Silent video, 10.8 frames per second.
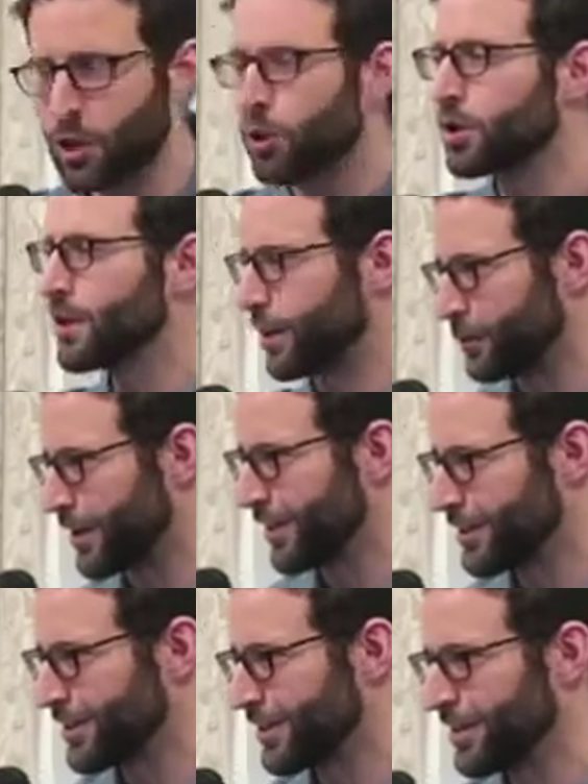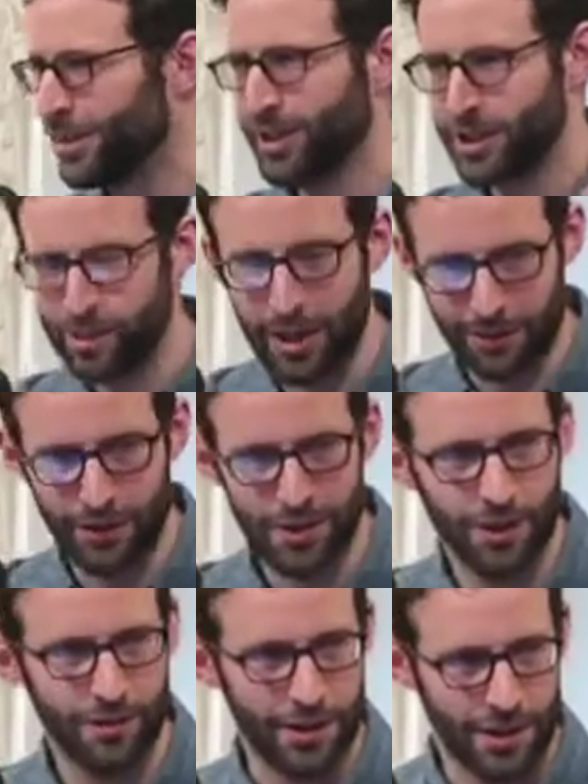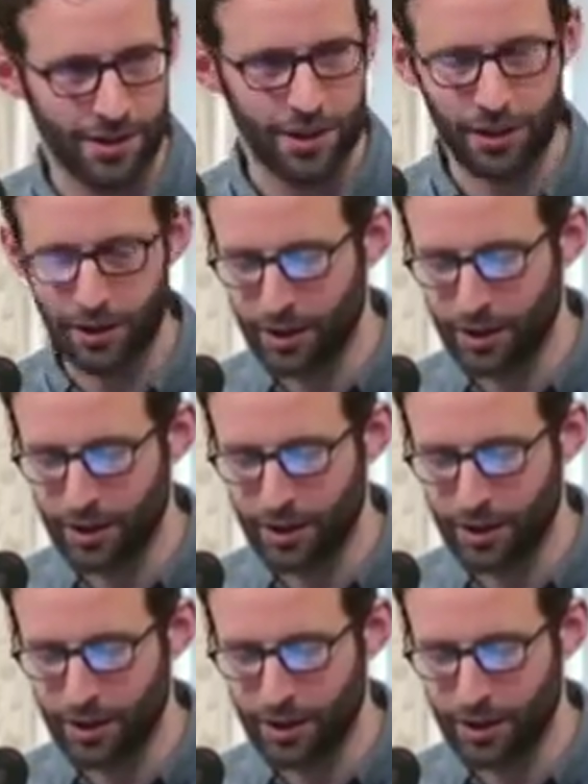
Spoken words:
totally outweighs the benefits of density.